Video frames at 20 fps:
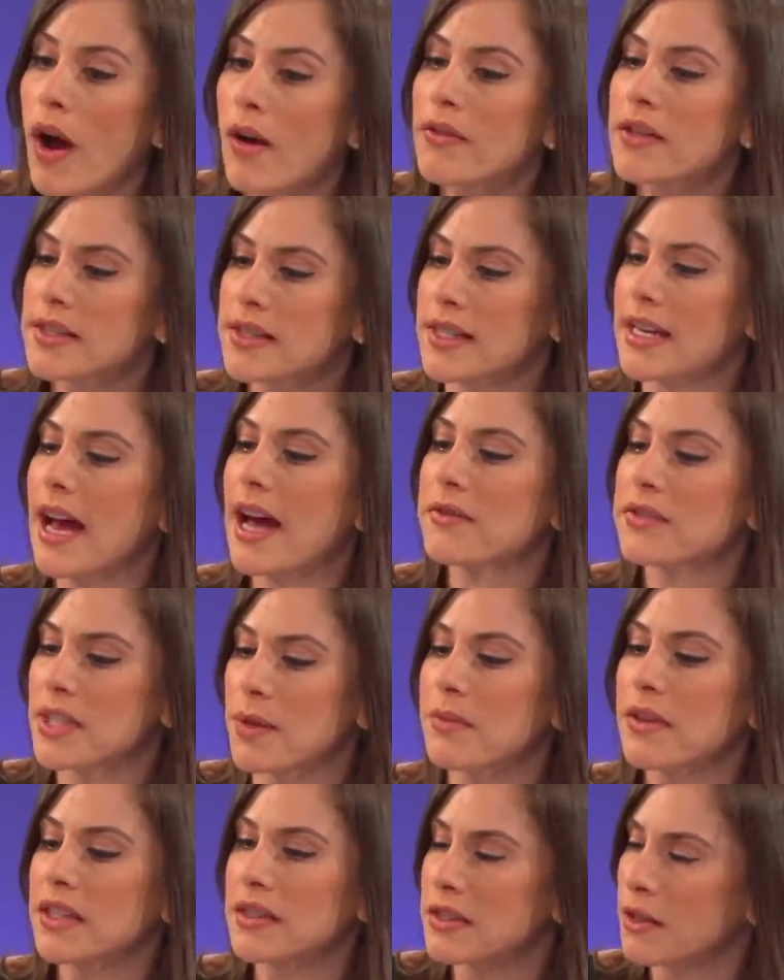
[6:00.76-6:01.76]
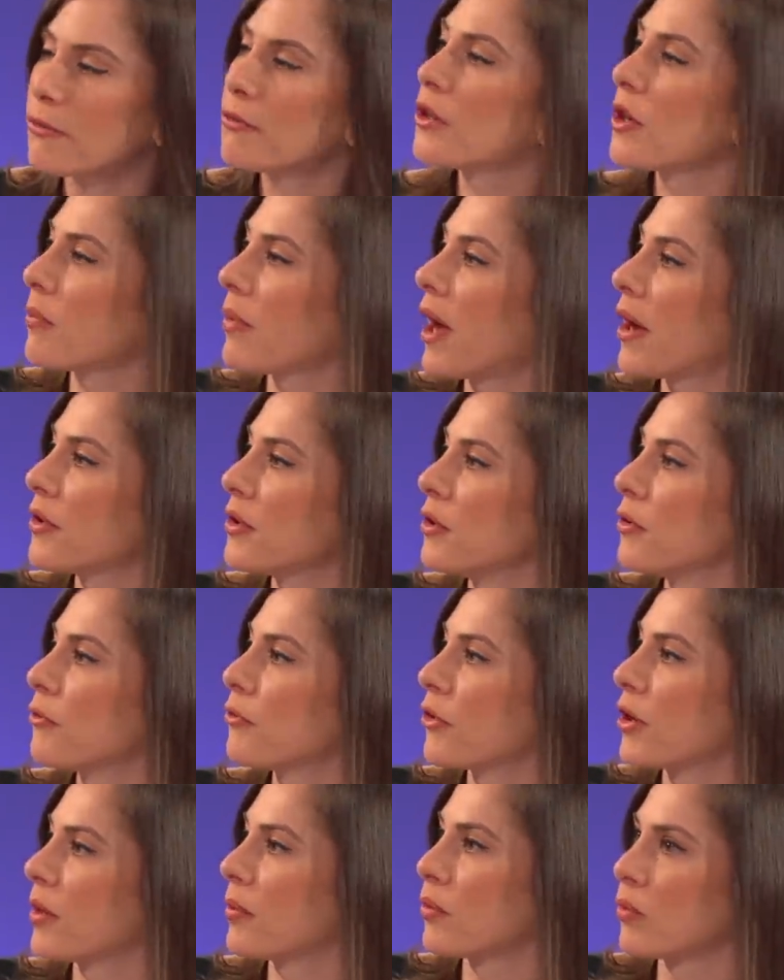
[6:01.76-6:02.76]
obviously have something different about you
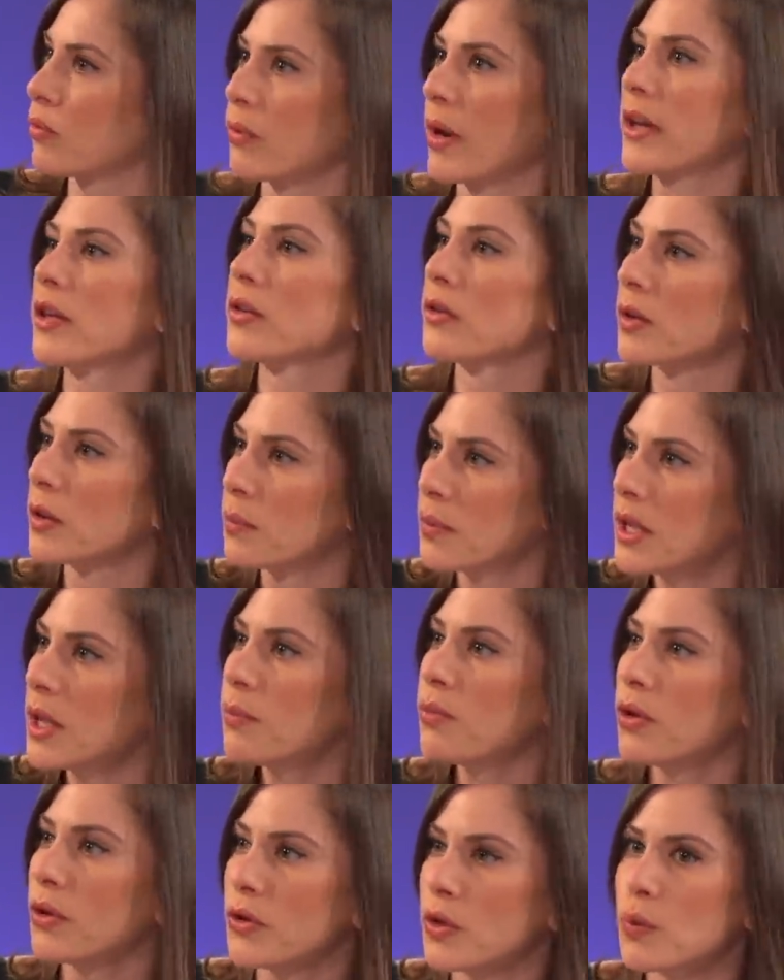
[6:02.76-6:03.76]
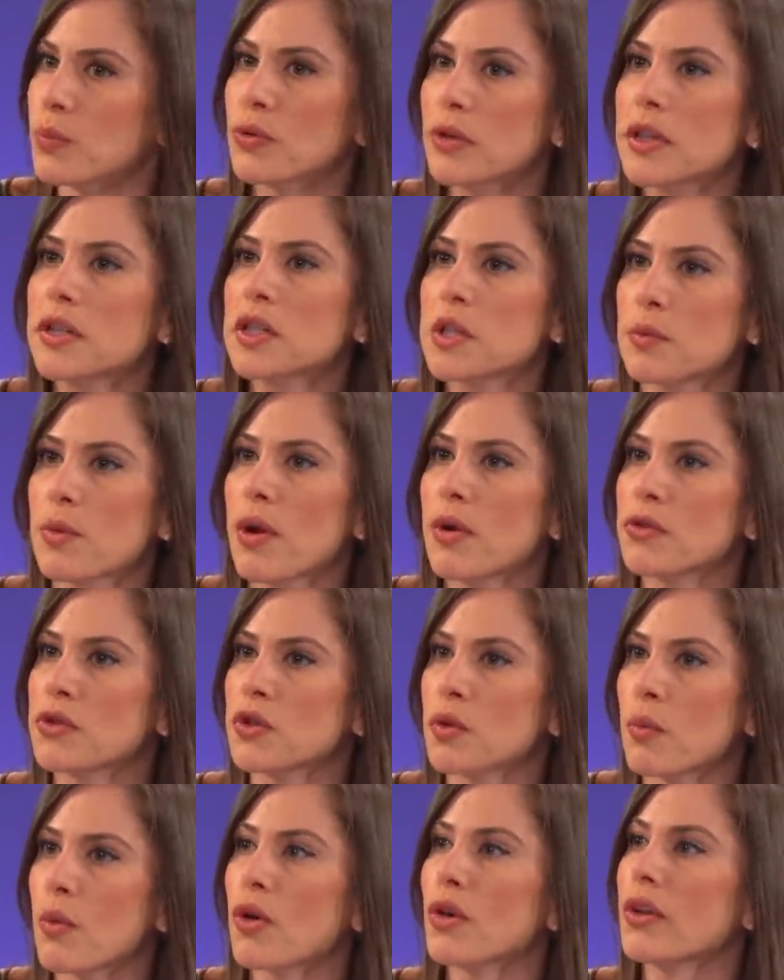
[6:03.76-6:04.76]
from regular people. You're predisposed,
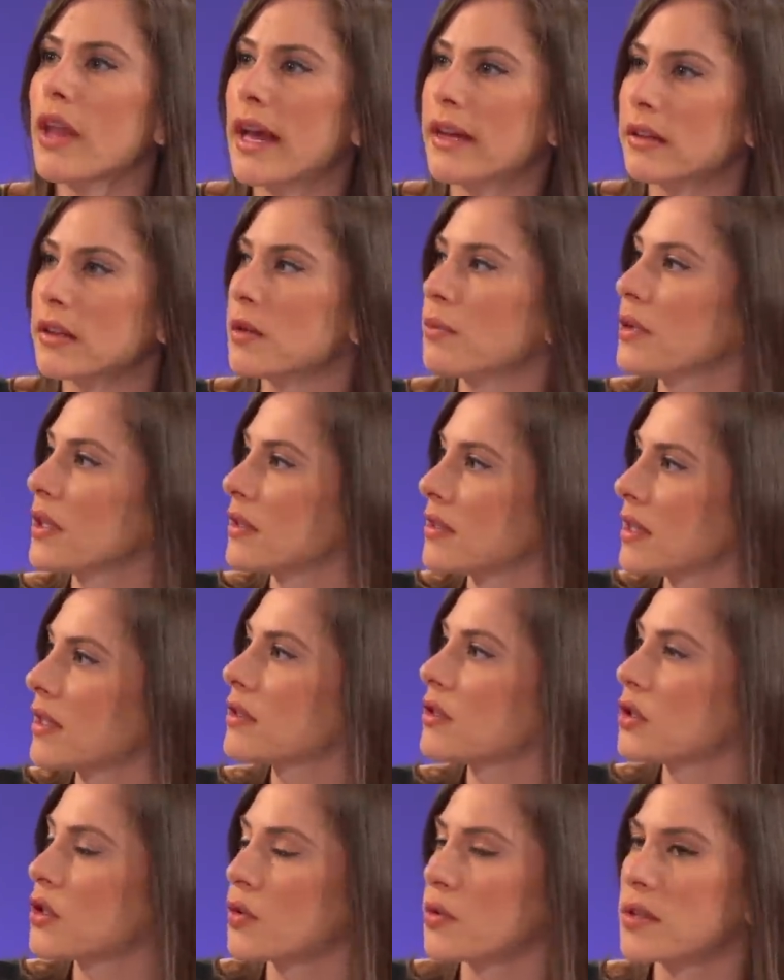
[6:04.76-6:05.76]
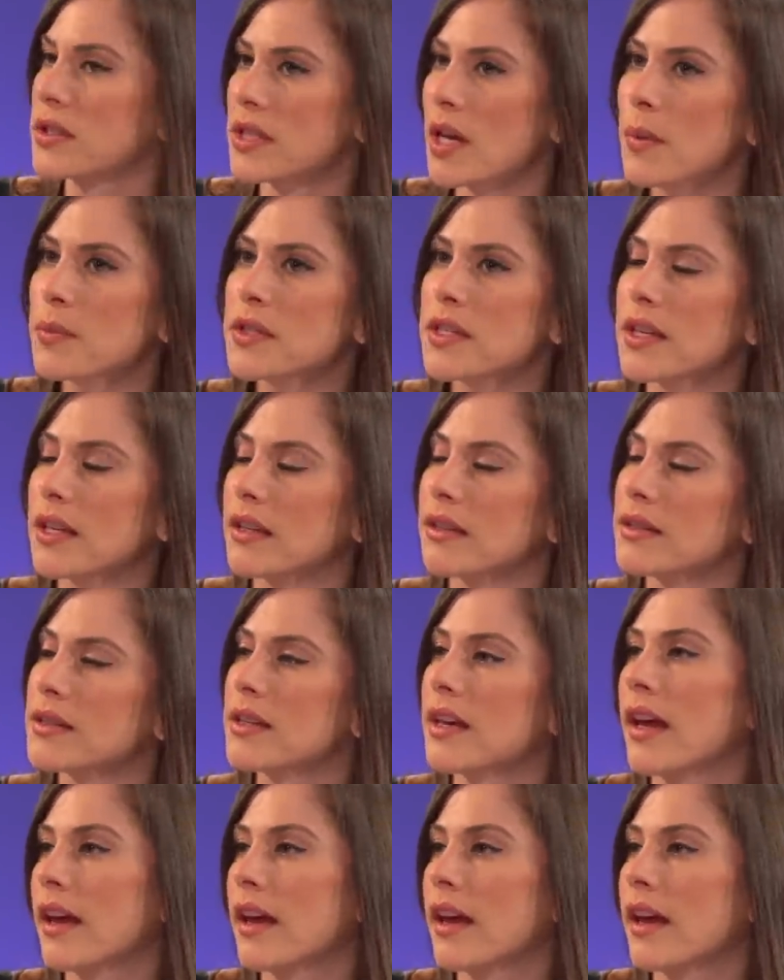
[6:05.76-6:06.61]
you're more likely to be addicted to a substance.